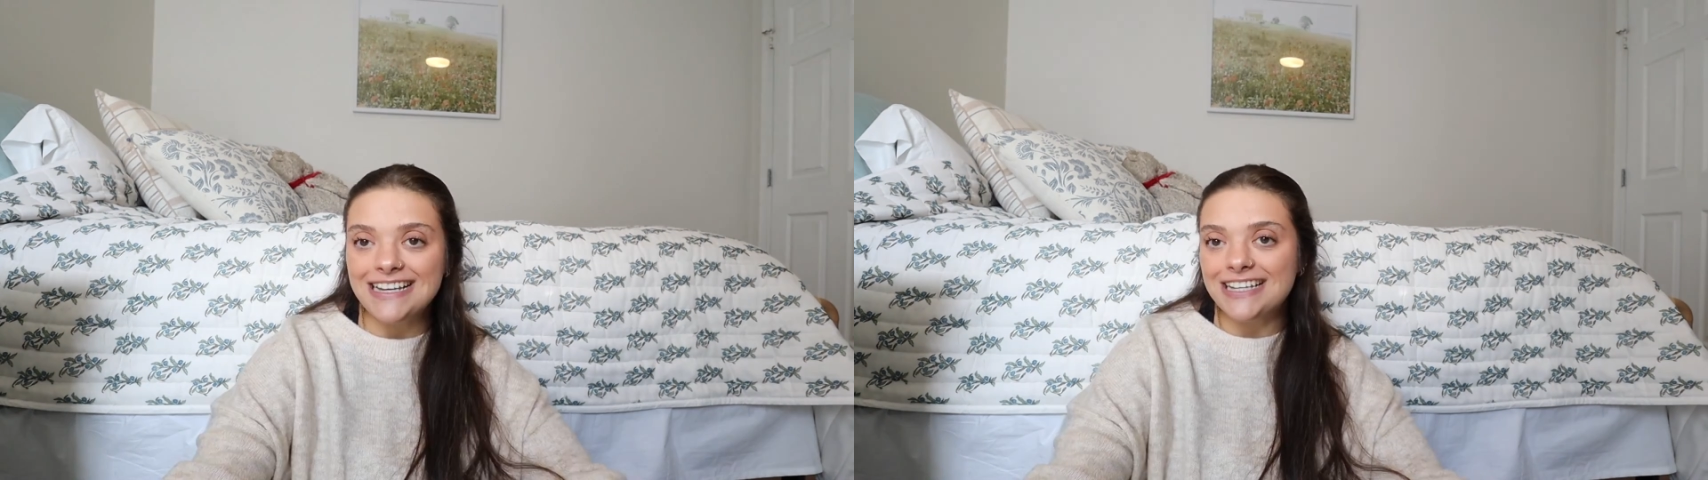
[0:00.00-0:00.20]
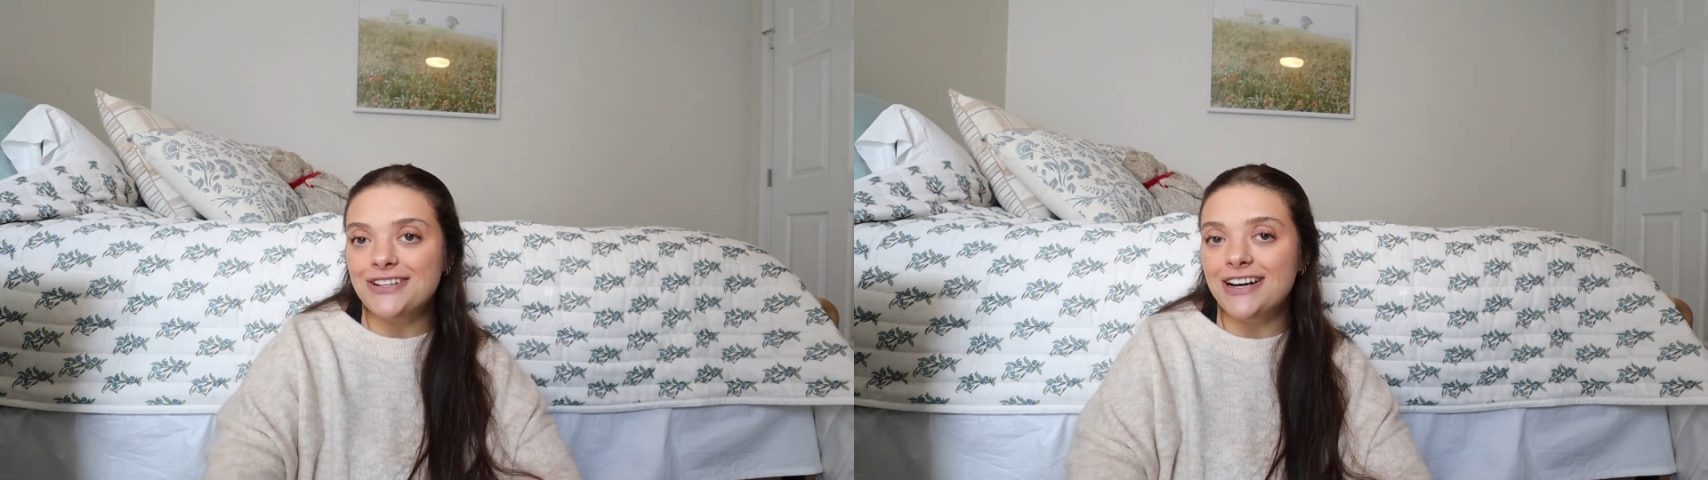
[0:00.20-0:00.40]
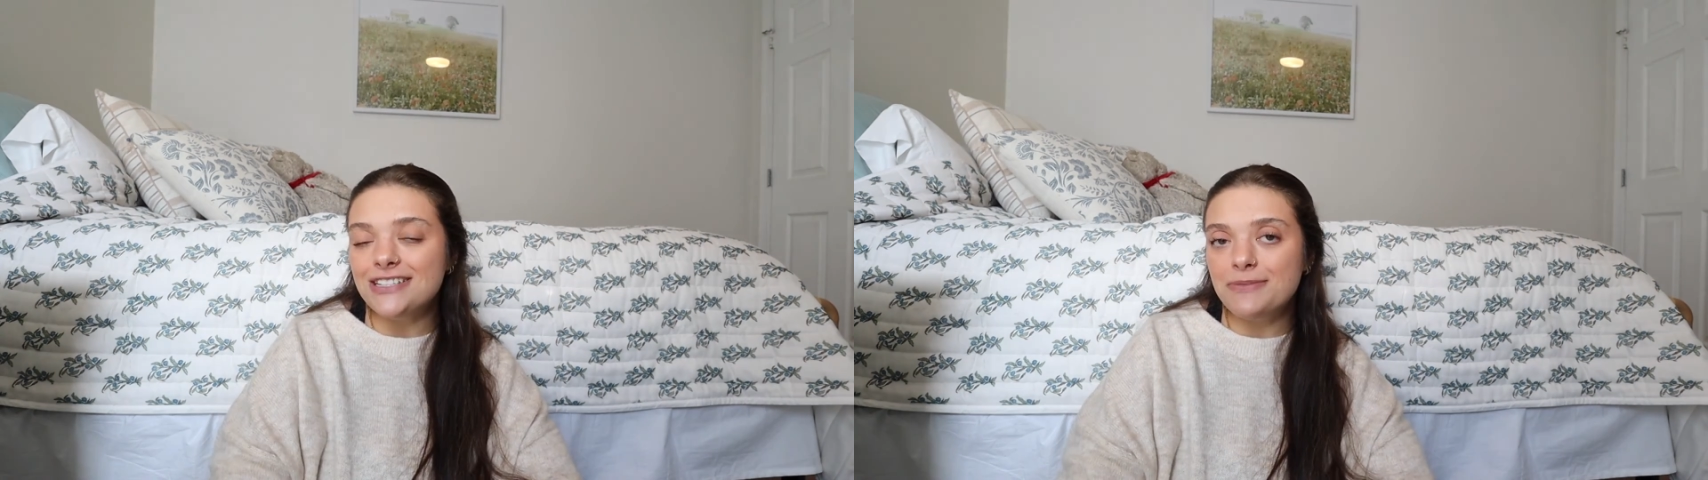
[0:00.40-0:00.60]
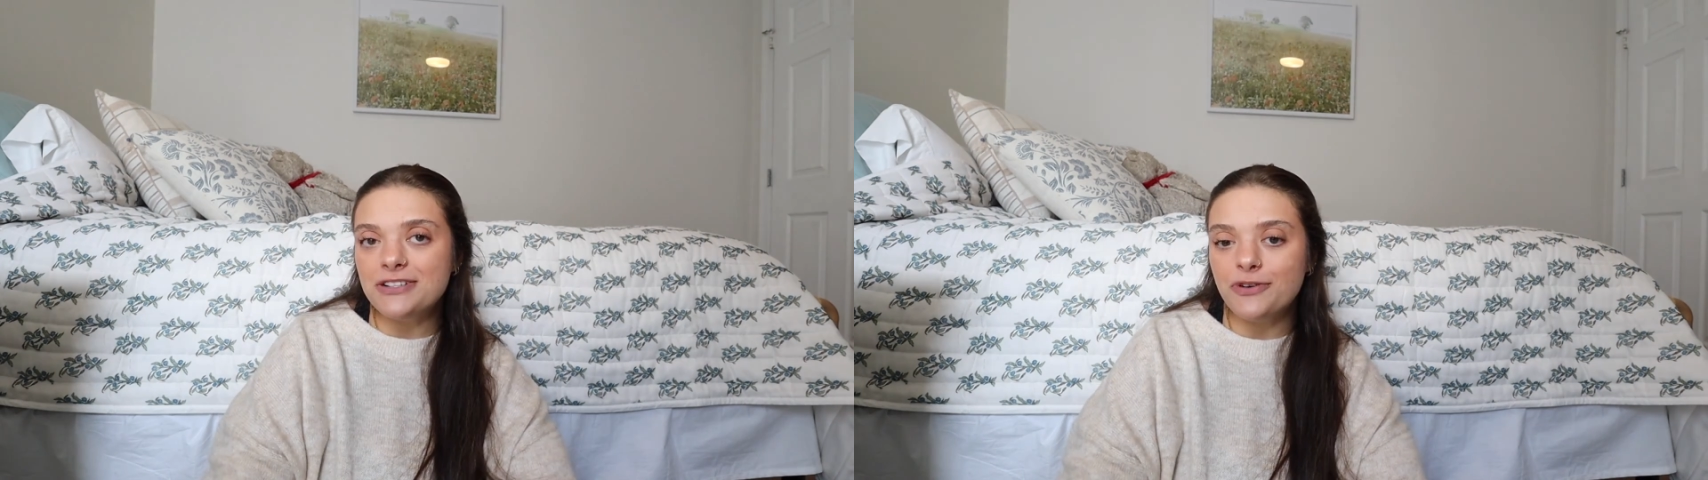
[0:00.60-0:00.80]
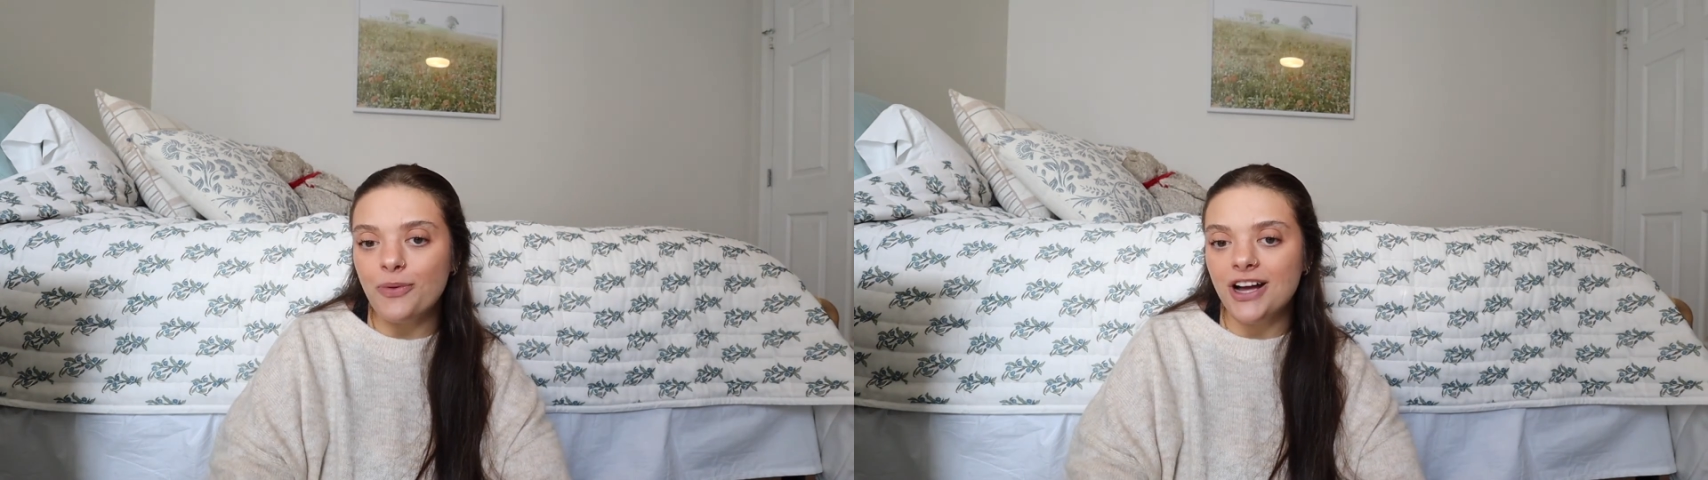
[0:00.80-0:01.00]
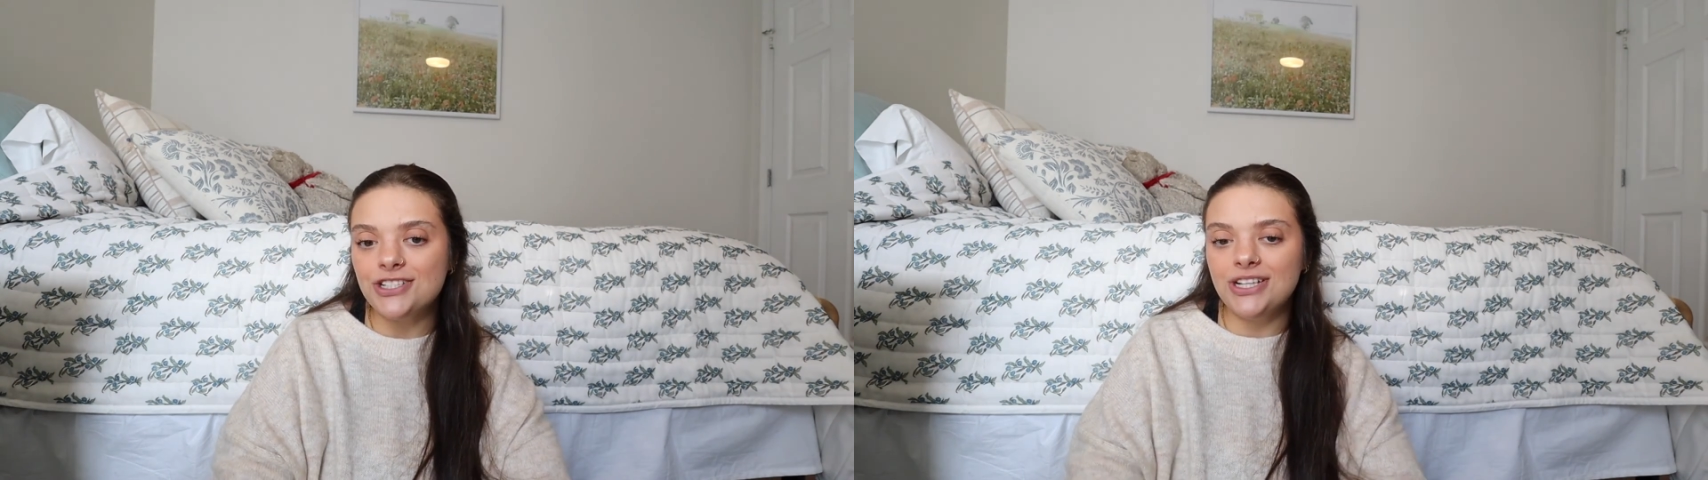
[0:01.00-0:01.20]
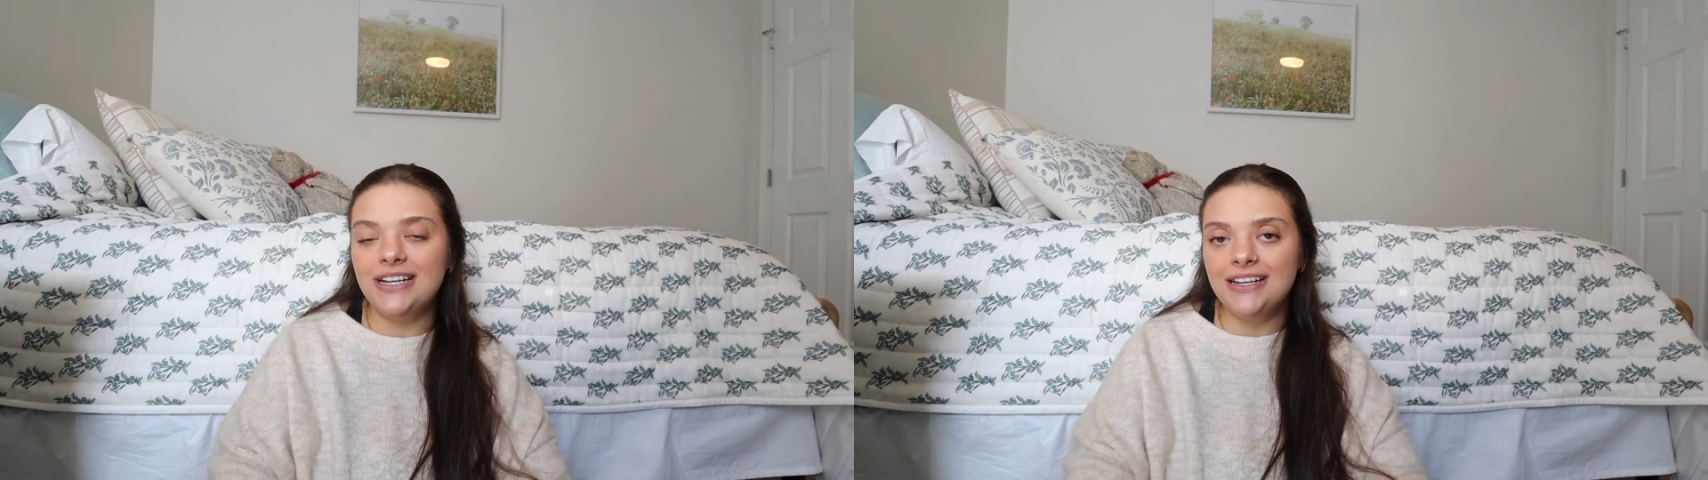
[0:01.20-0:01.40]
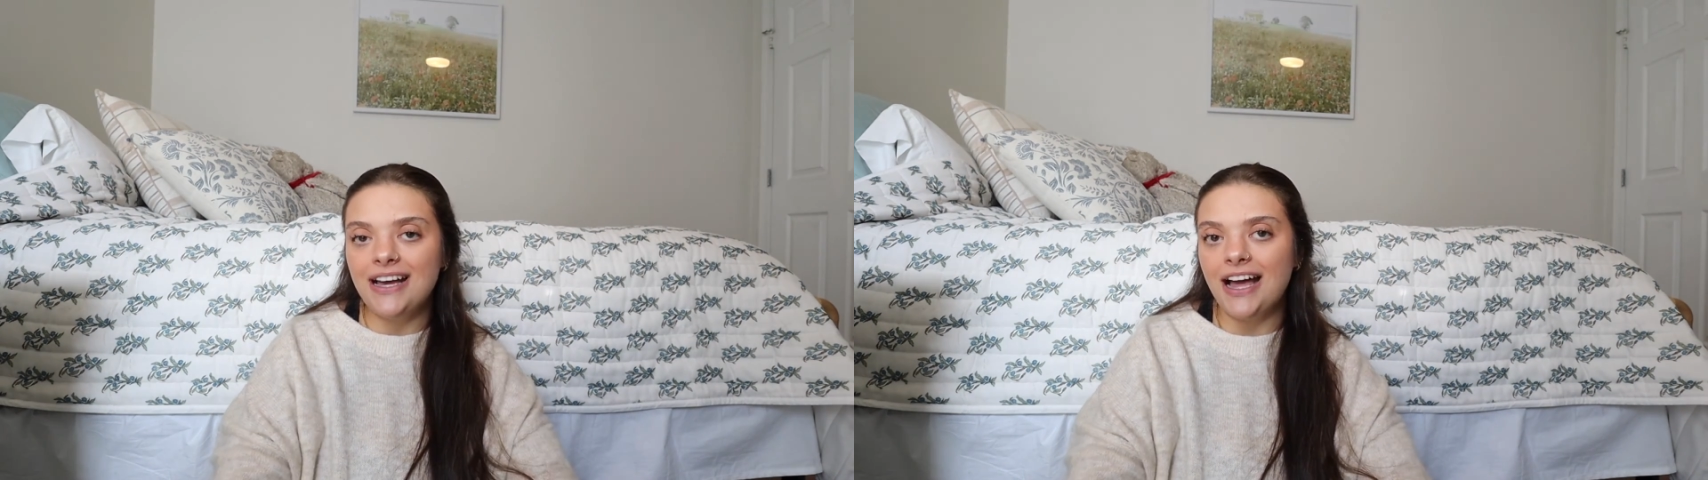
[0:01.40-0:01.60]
Thank you guys so much for watching.